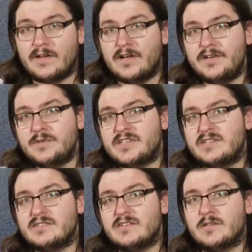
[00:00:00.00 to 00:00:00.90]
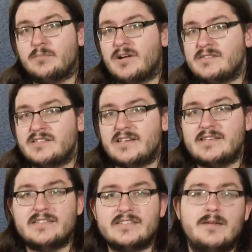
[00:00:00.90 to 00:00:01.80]
The good news is, the process
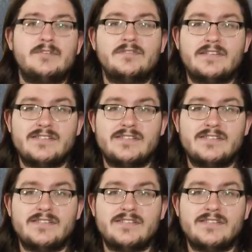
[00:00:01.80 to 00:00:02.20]
is deceptively